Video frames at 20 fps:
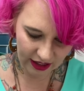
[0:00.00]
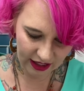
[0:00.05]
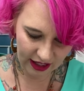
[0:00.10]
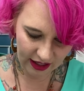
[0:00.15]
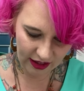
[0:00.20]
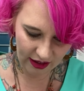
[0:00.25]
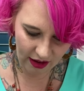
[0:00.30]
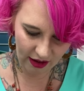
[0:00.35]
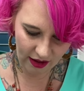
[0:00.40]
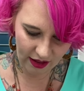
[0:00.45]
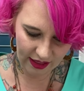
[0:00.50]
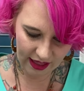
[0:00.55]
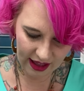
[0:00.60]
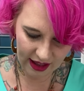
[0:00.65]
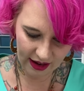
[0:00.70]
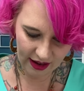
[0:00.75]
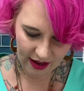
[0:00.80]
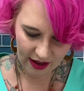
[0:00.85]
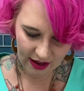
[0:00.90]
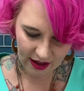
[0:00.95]
Get all
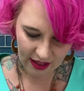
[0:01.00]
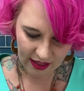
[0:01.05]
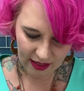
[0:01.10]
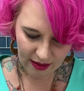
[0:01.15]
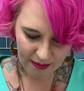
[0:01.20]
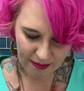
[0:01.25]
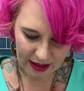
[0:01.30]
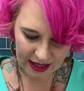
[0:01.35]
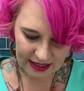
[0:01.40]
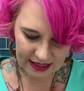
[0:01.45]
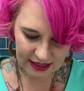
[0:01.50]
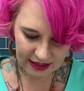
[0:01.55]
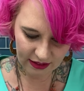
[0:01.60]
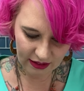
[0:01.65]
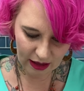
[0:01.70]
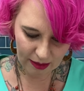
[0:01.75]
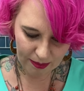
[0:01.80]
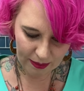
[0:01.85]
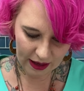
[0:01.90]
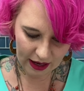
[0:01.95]
the mint
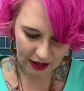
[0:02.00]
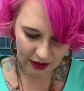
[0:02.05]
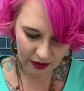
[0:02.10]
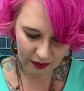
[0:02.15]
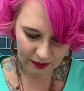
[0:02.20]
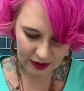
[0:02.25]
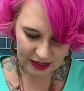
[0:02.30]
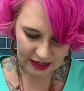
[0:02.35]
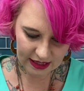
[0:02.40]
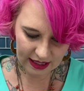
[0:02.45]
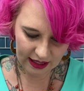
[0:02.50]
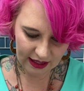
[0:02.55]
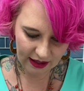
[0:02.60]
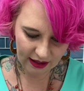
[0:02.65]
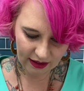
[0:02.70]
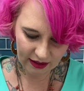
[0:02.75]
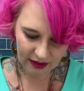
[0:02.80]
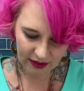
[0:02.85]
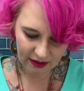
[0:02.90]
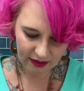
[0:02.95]
syrup and your whiskey